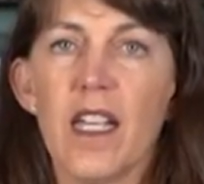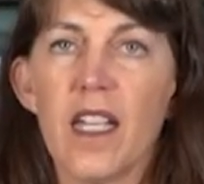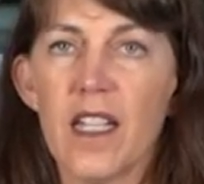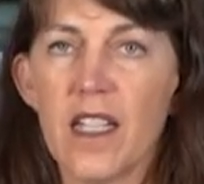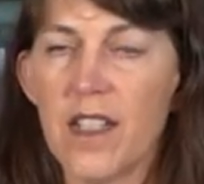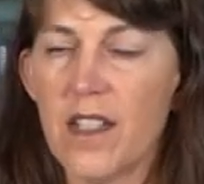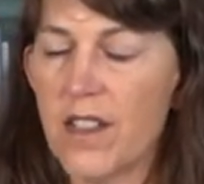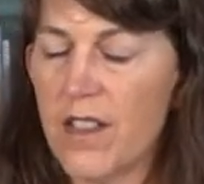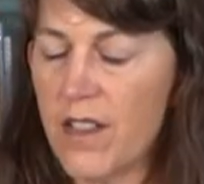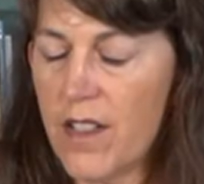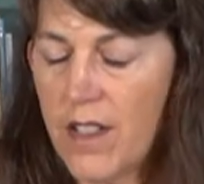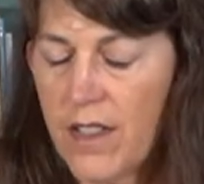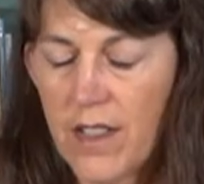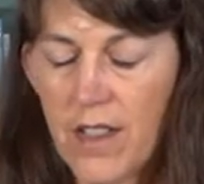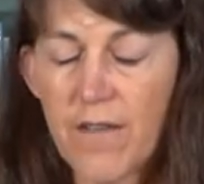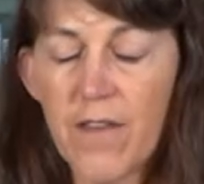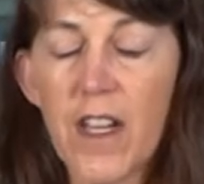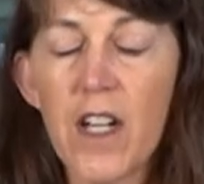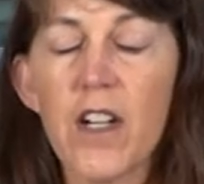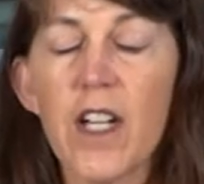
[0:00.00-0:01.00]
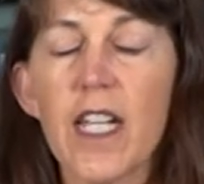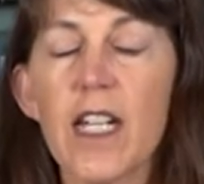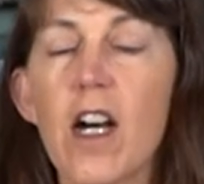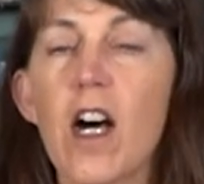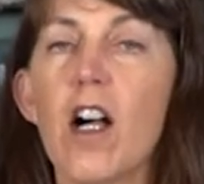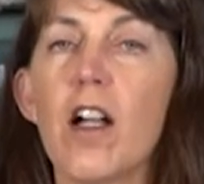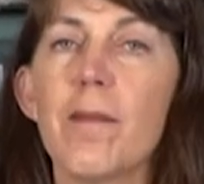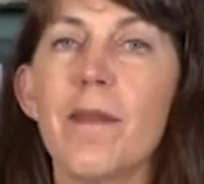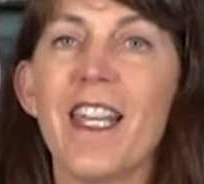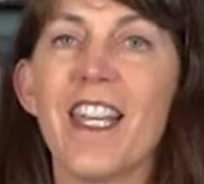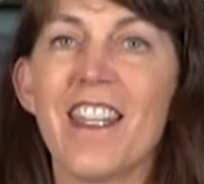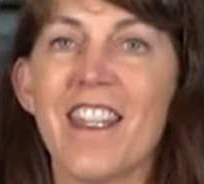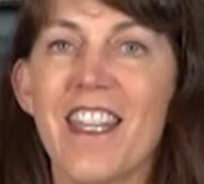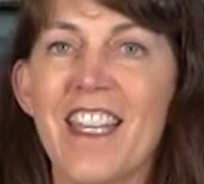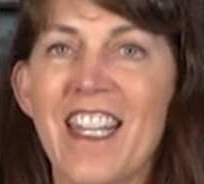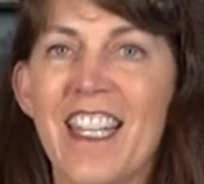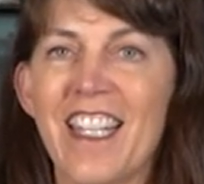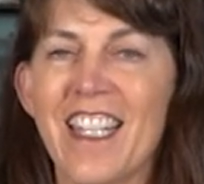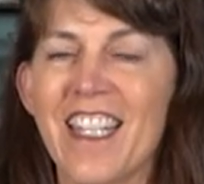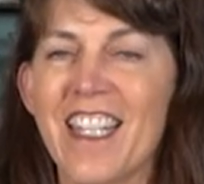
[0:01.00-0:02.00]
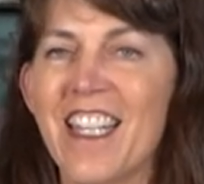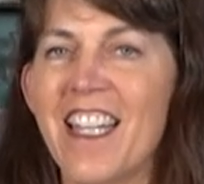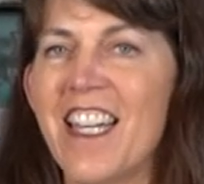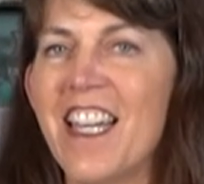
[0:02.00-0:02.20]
It is a very calming thing.